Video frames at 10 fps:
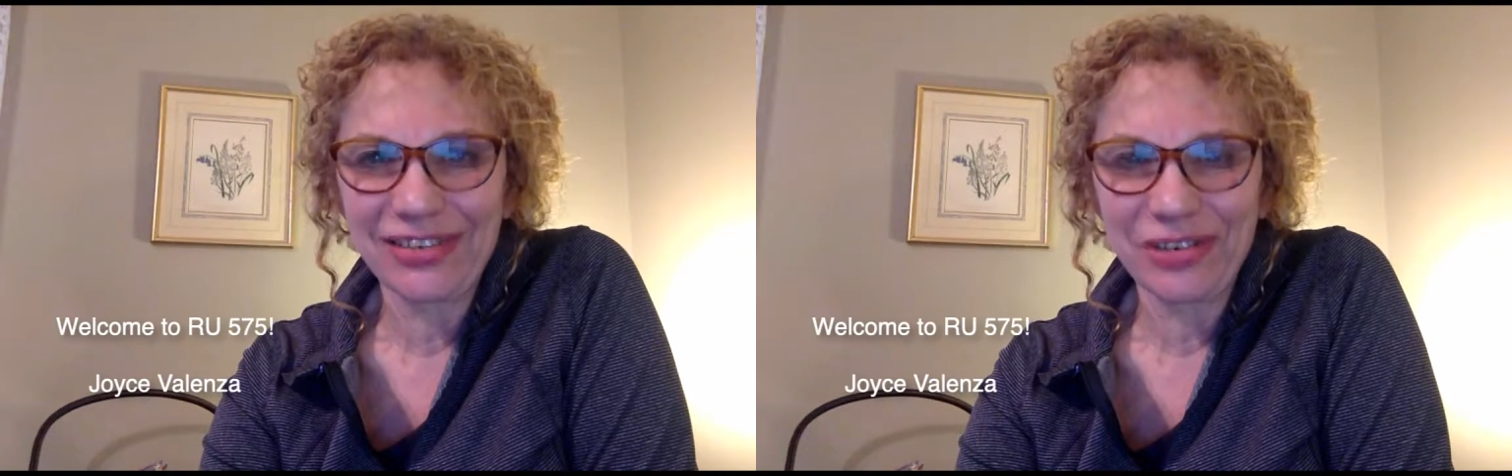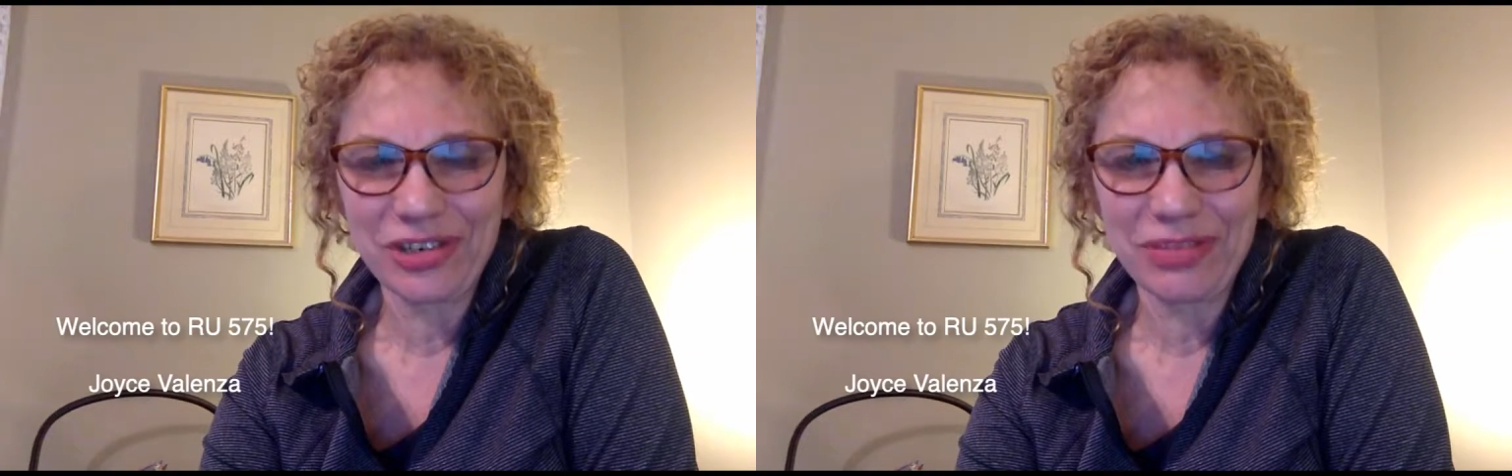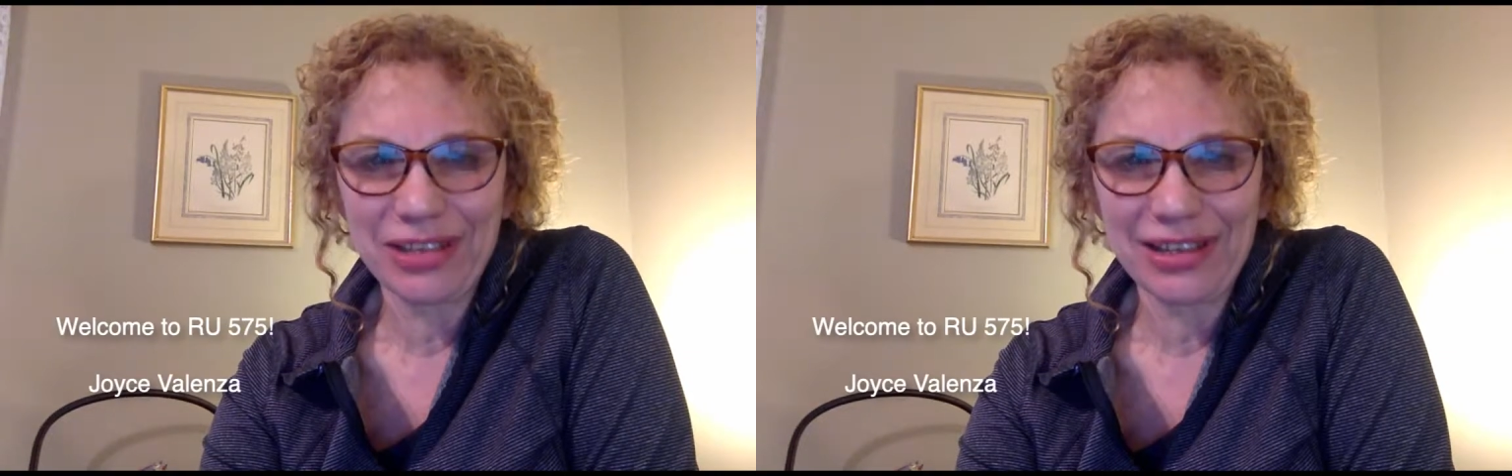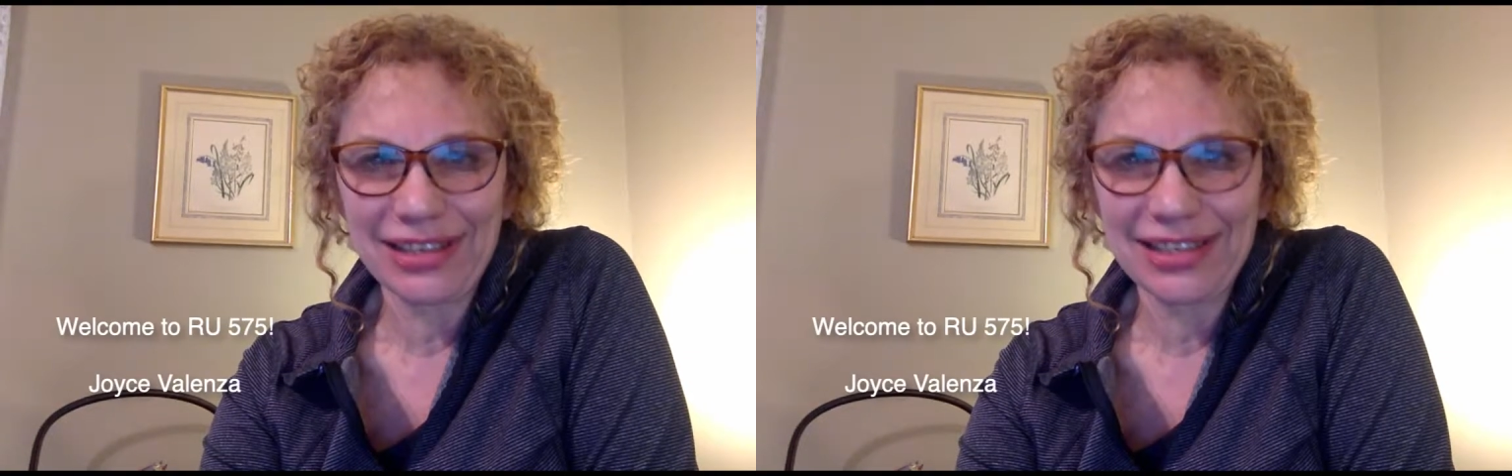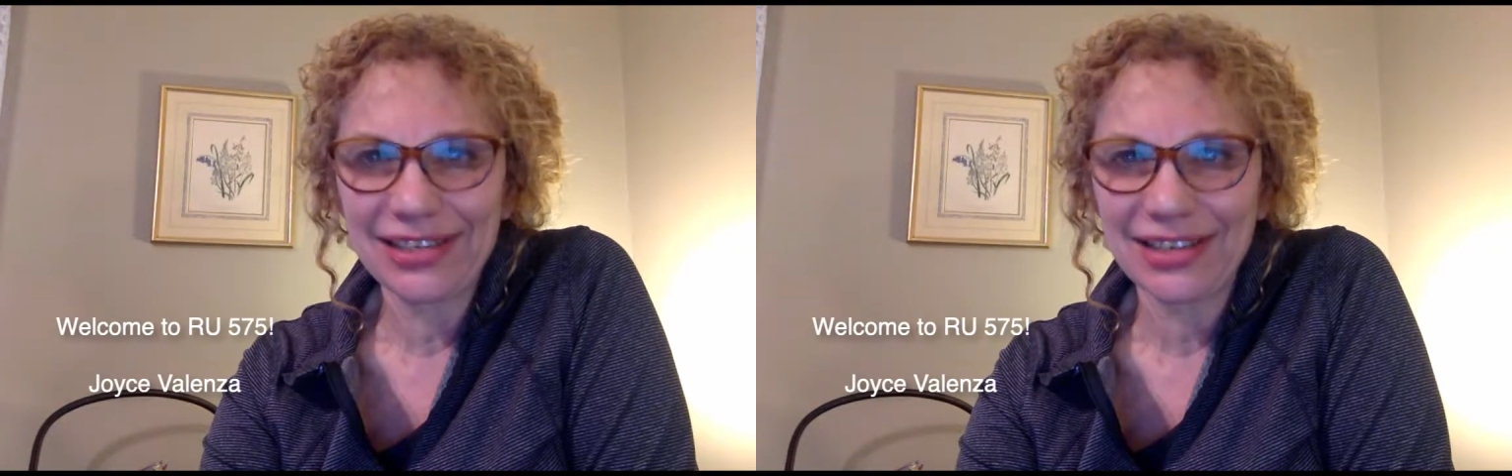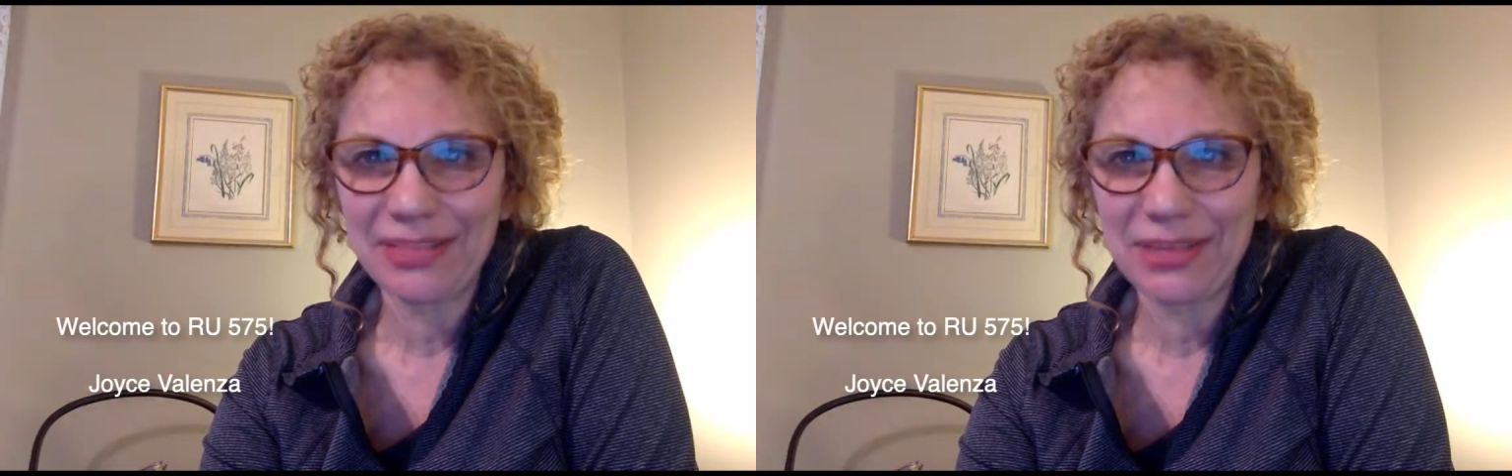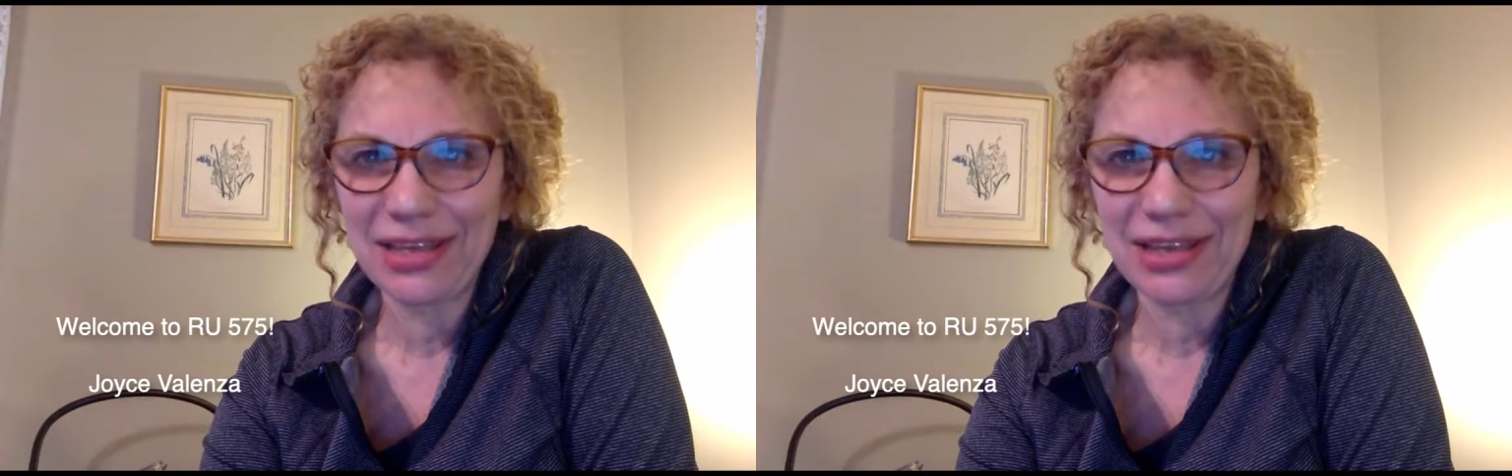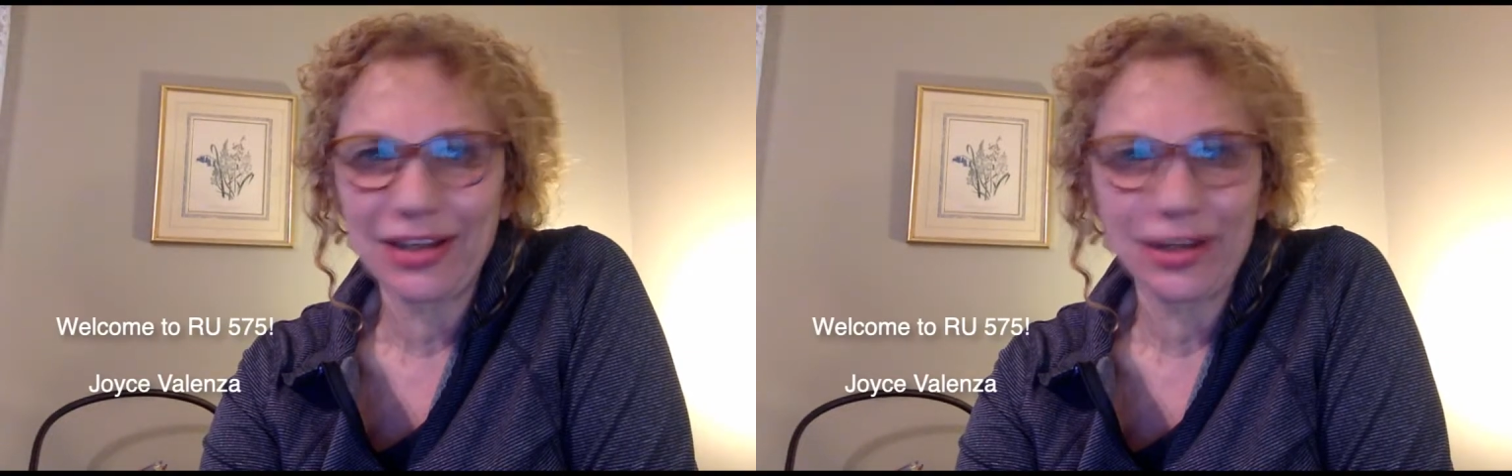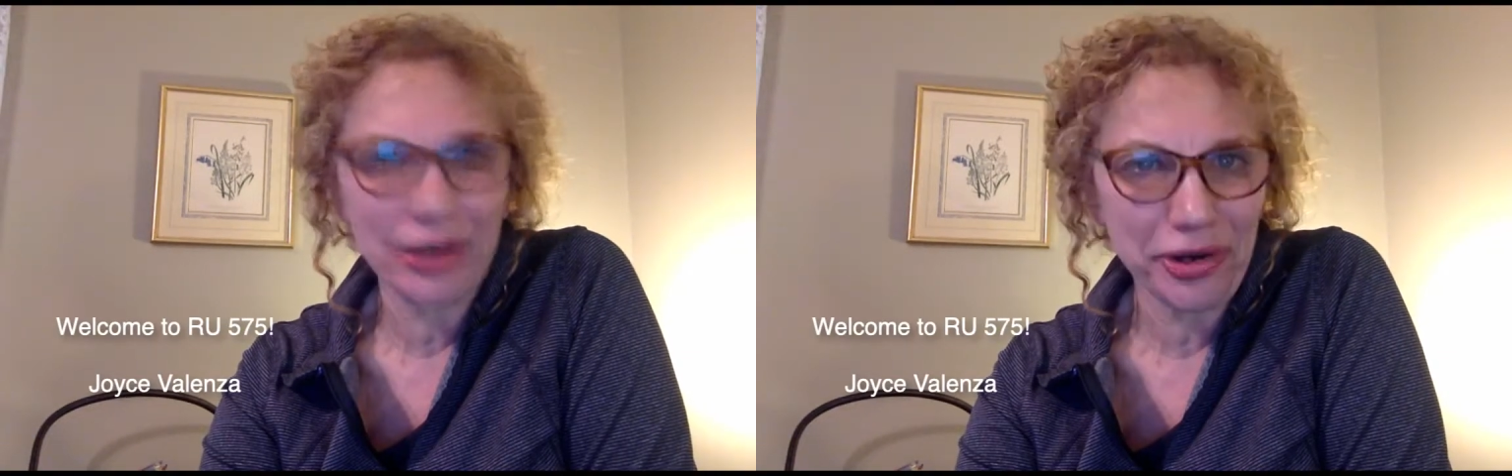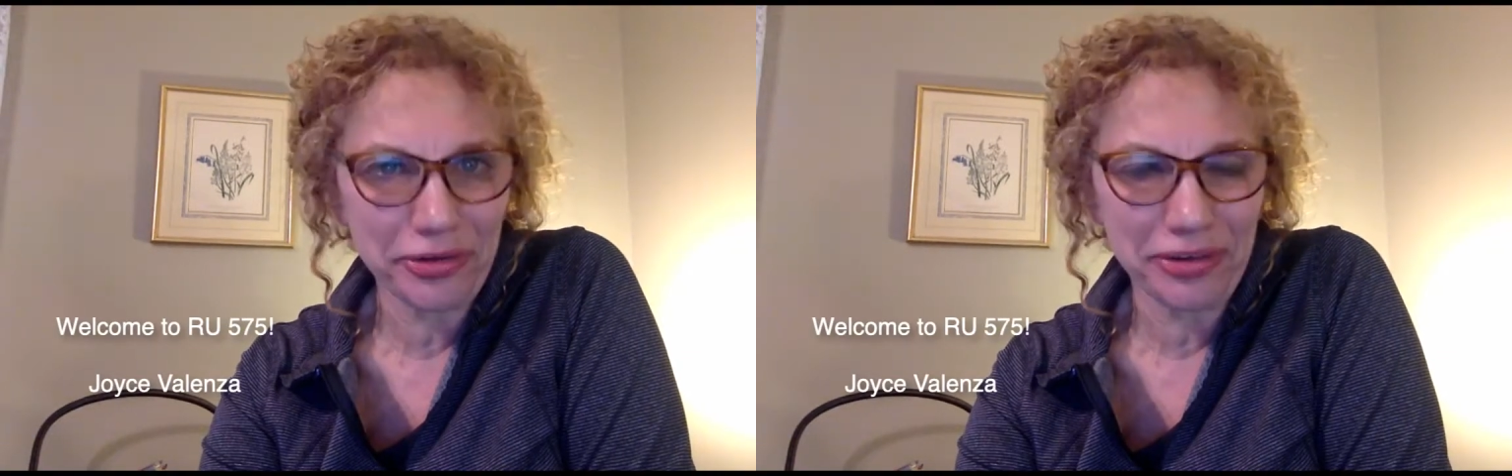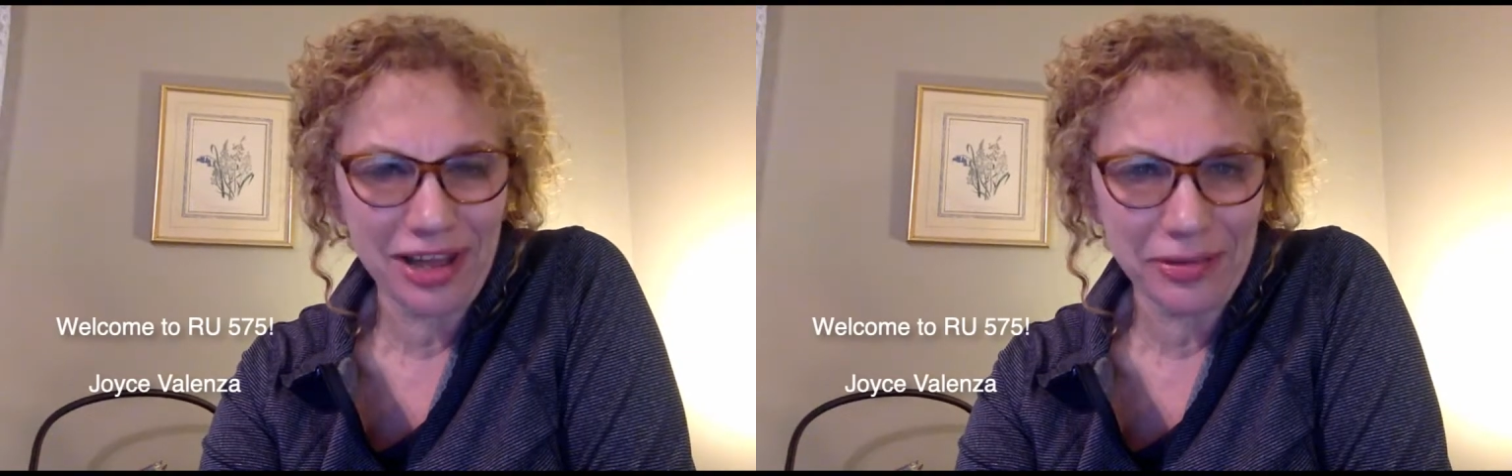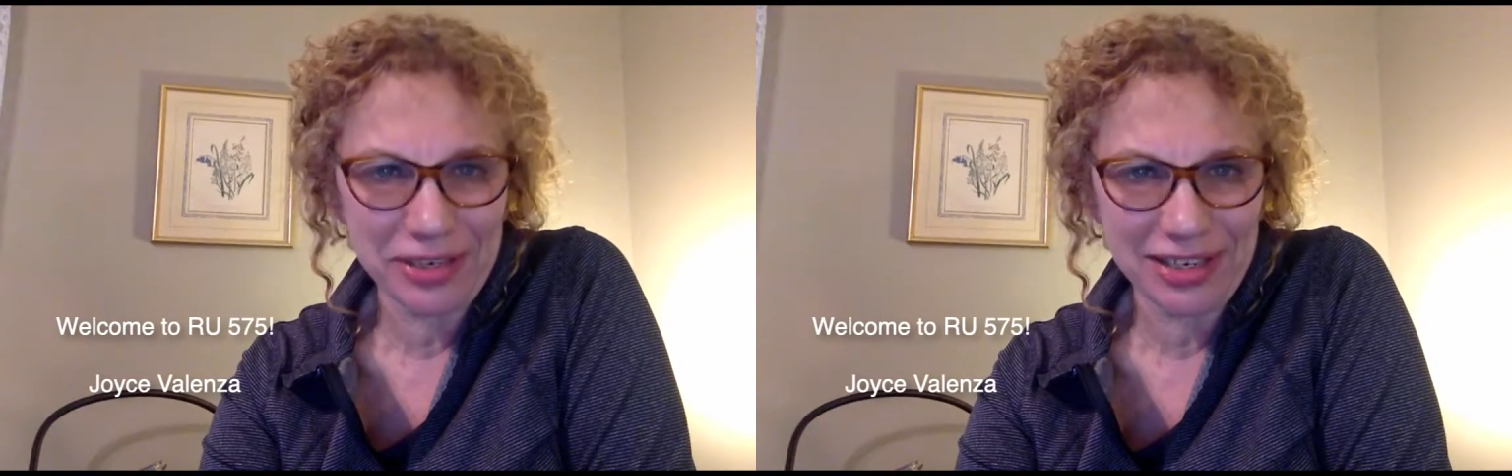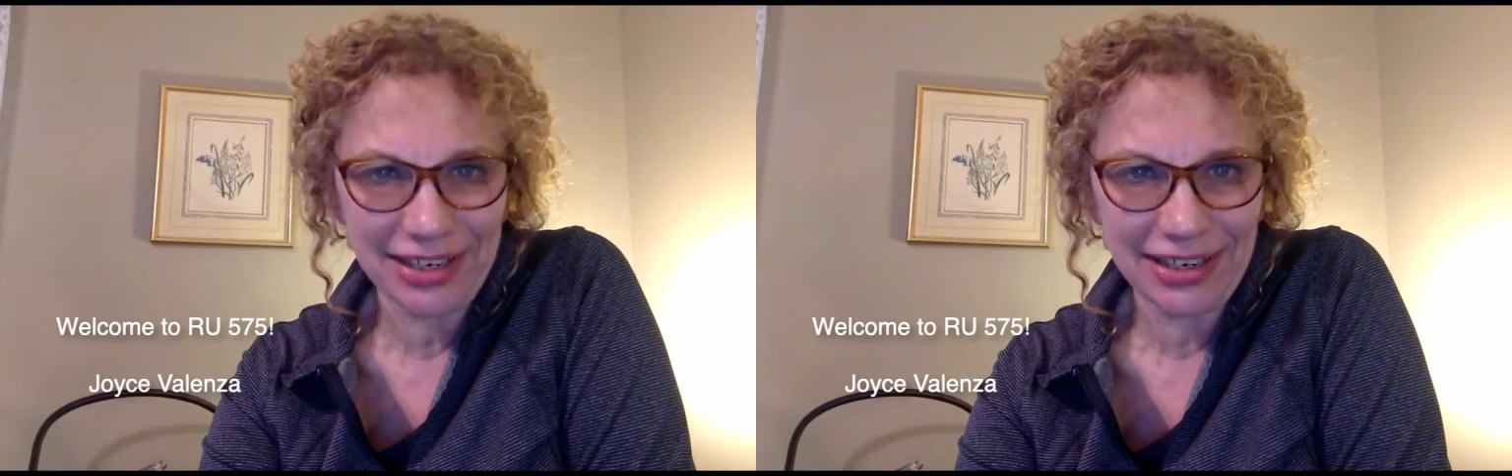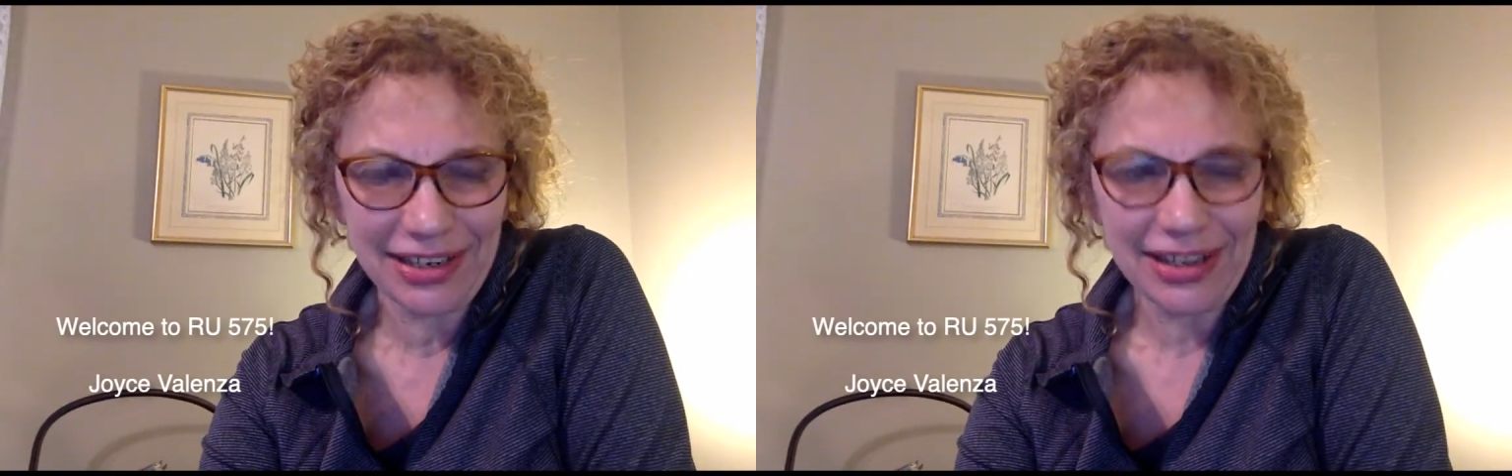going to be a class that's going to be a co-requisite